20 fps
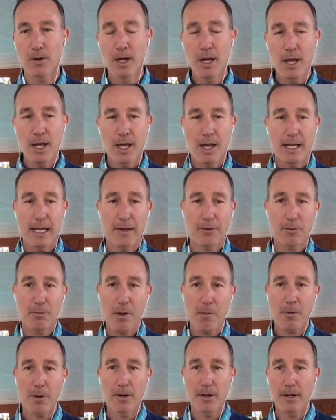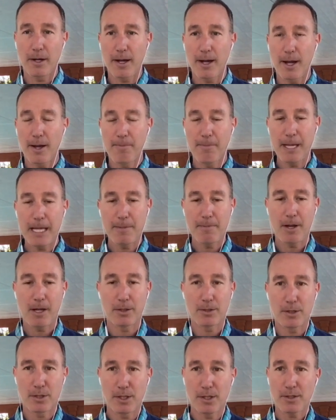And you have to remember,
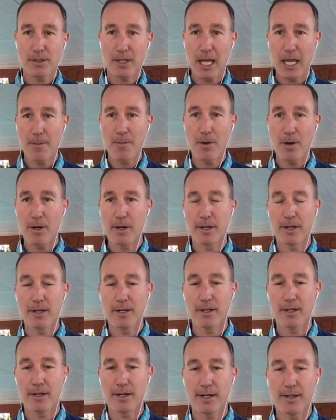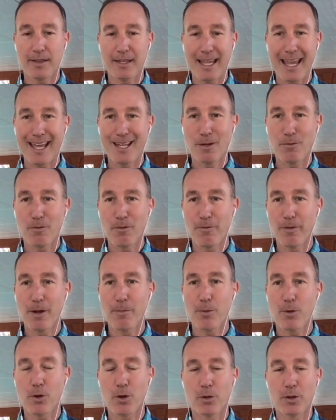PayPal just came on at the end of
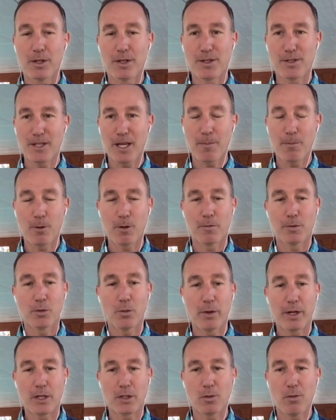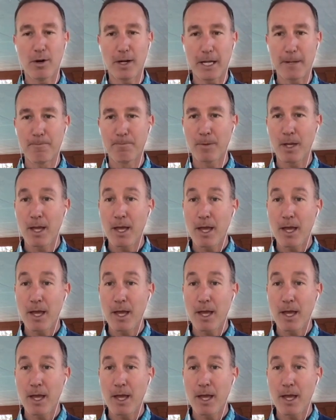November, early December of 2020,